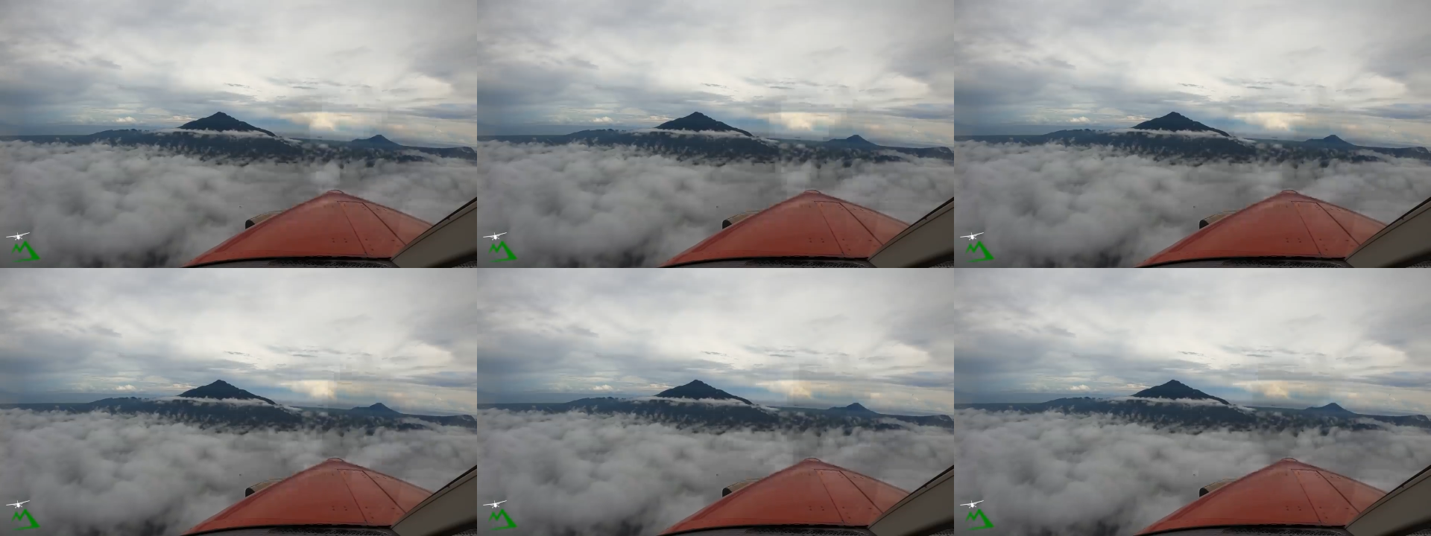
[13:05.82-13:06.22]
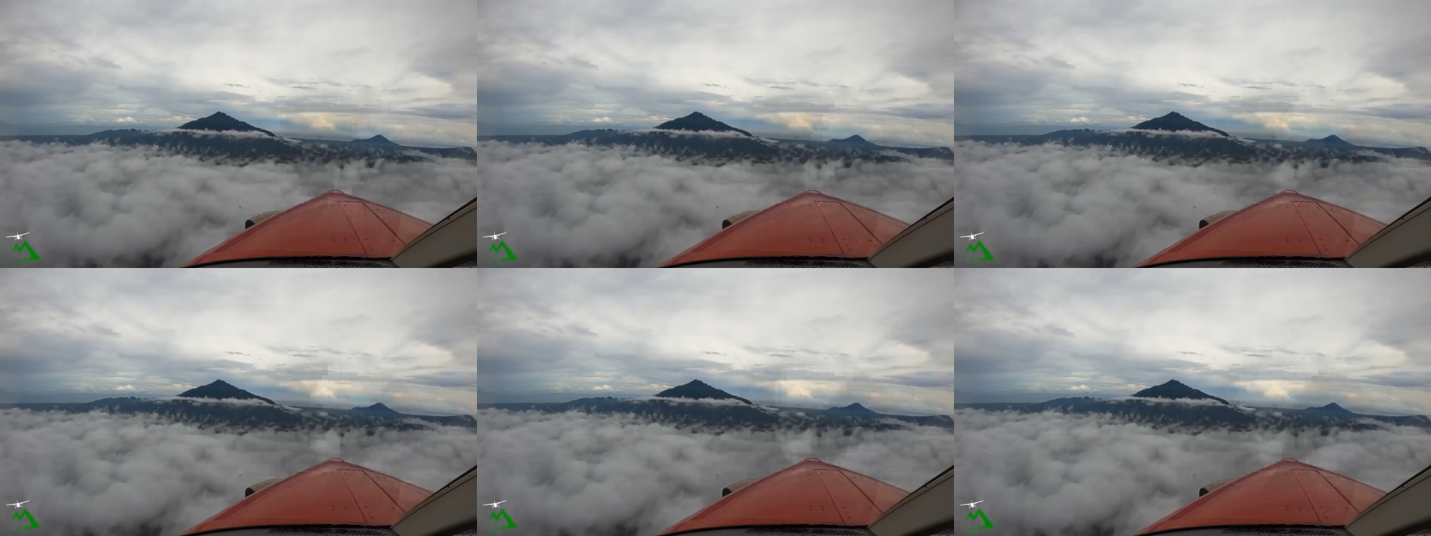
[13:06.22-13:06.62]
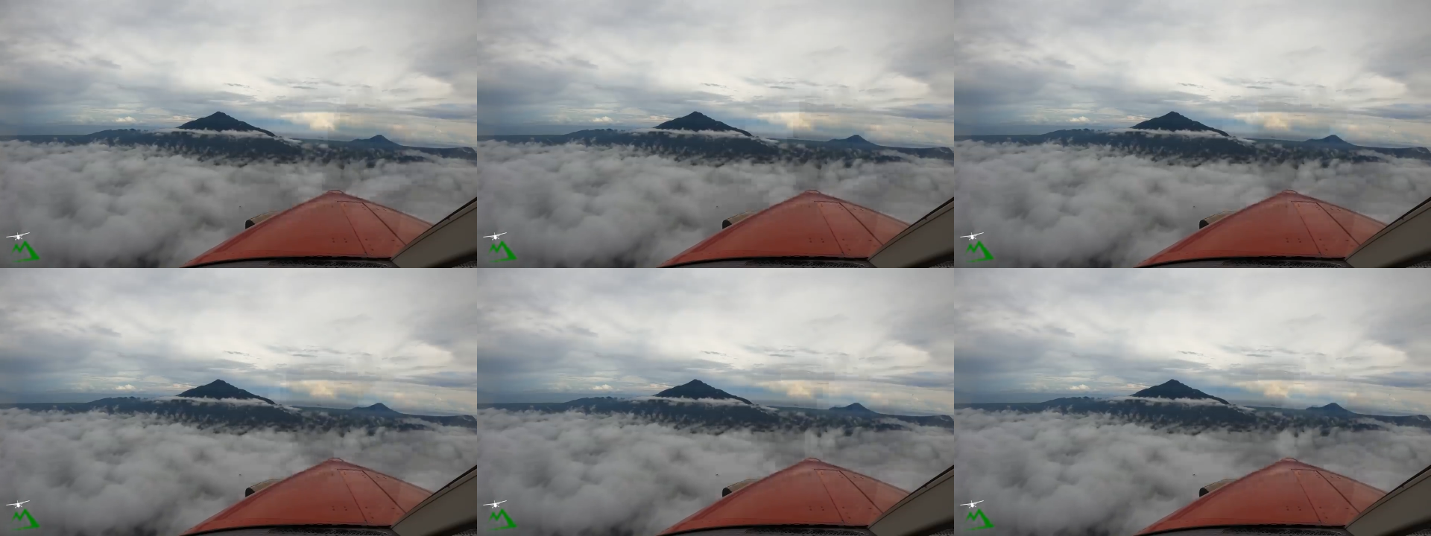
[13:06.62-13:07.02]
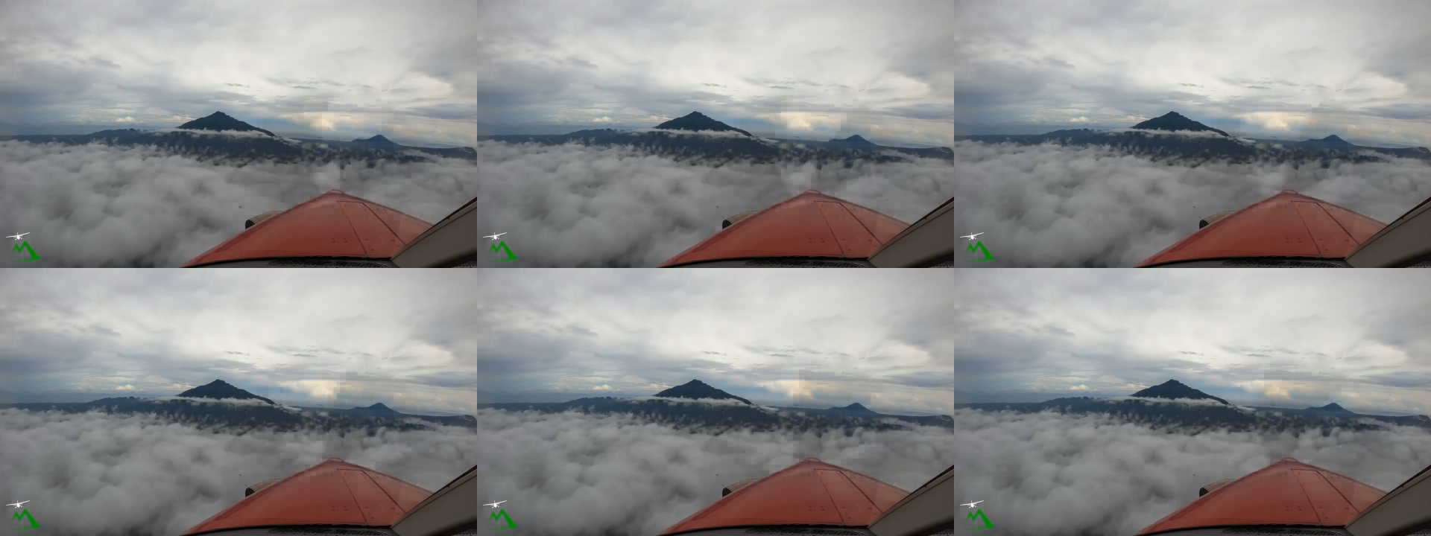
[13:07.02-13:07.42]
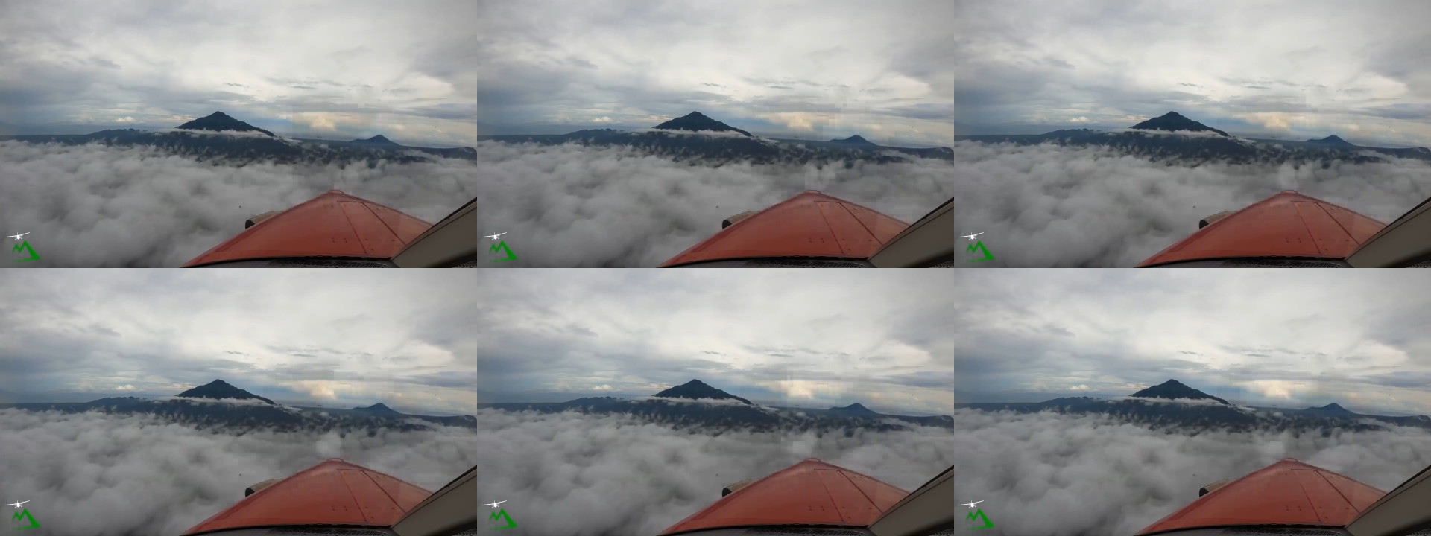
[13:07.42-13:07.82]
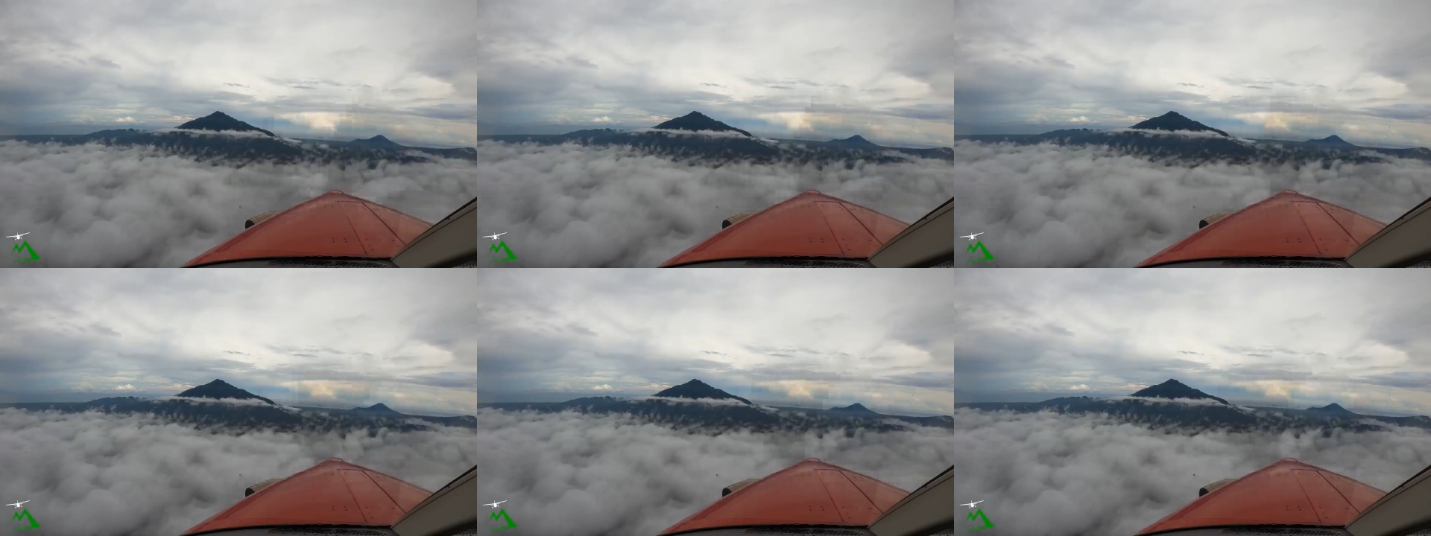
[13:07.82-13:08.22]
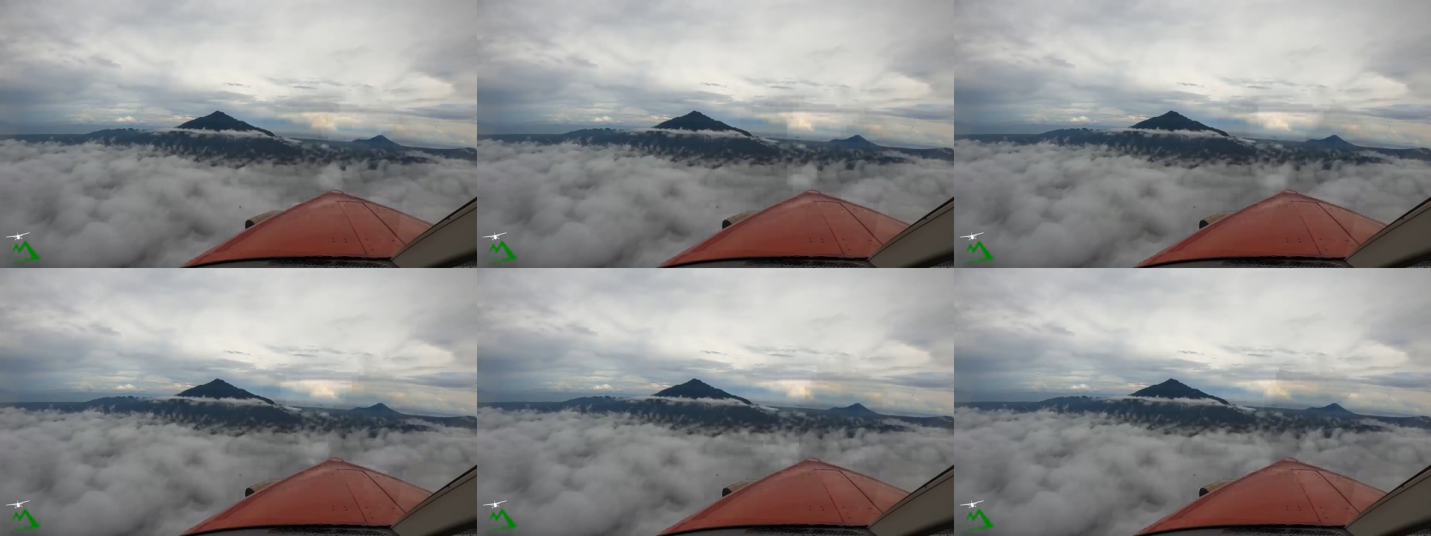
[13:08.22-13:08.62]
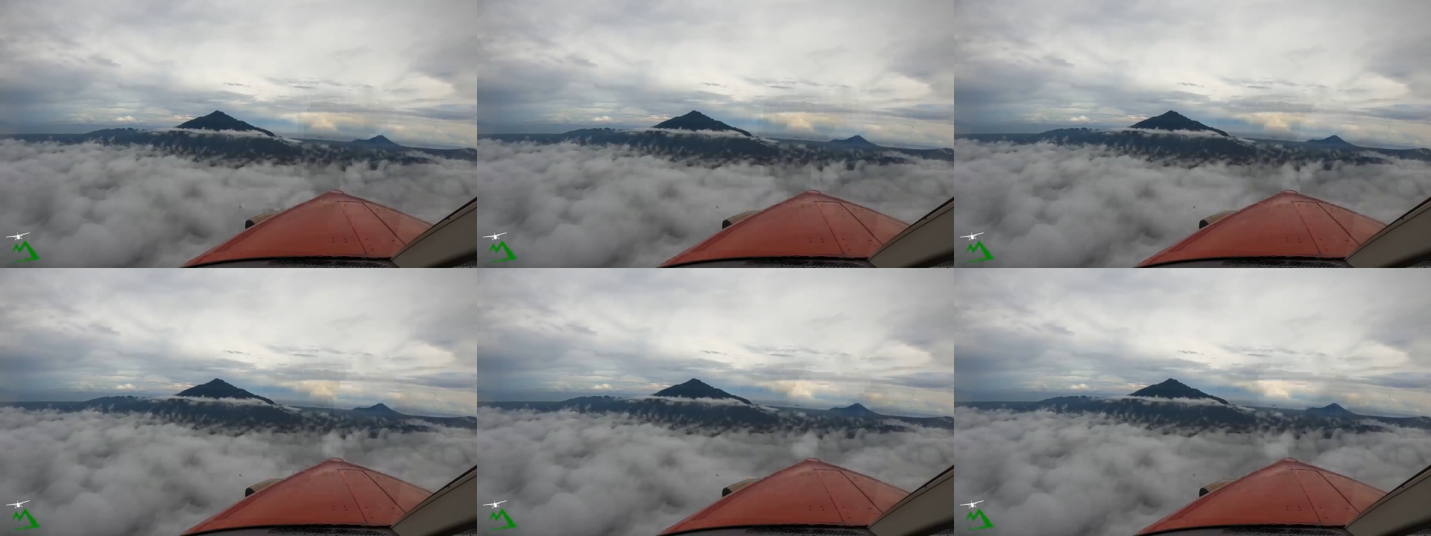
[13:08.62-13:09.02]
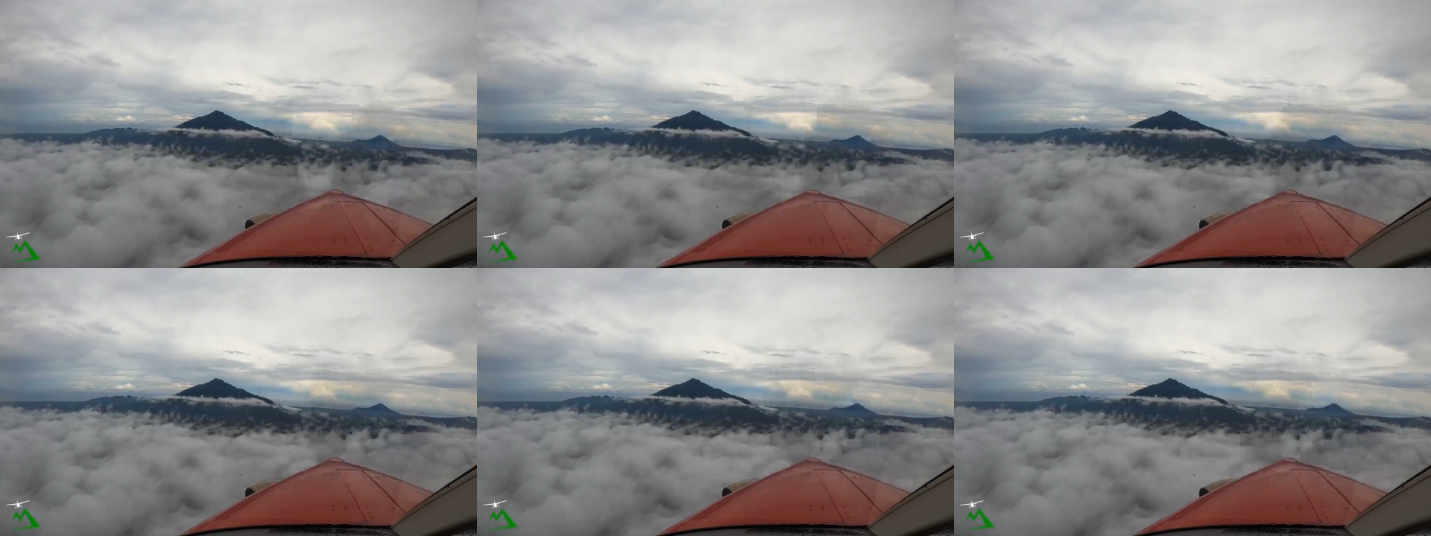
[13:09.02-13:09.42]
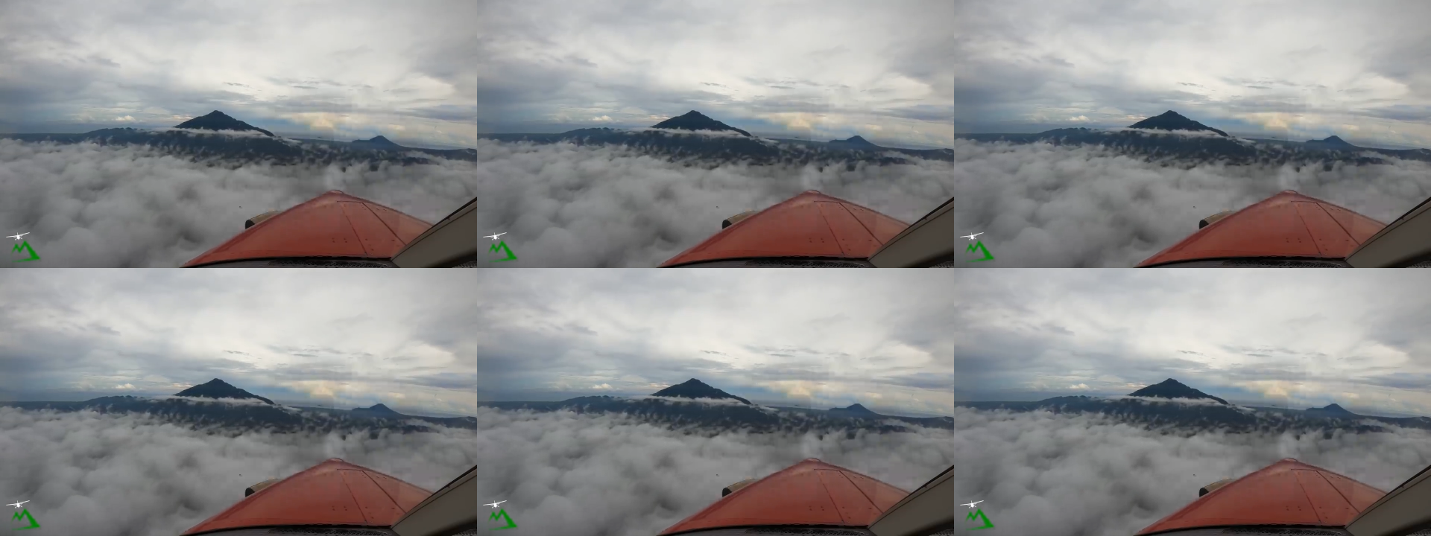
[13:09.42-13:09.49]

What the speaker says: No face is visible, so there are no lips to read.